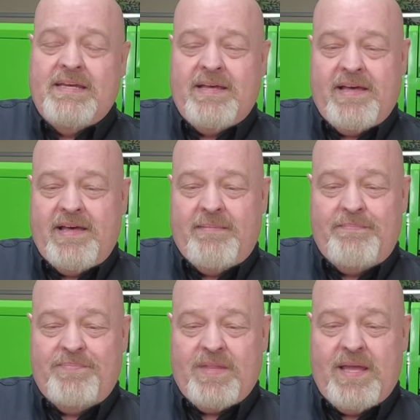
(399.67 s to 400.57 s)

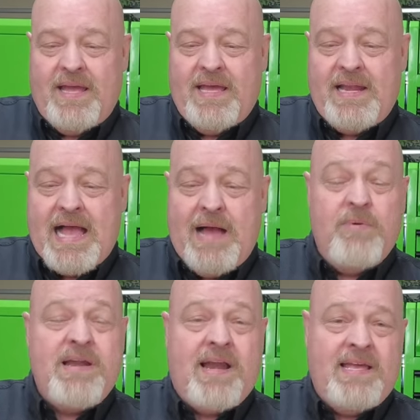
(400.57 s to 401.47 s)
And I
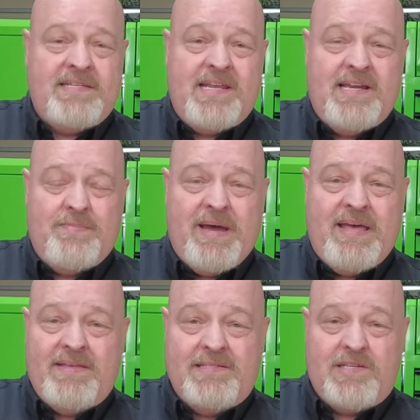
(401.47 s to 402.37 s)
would not hesitate to buy these,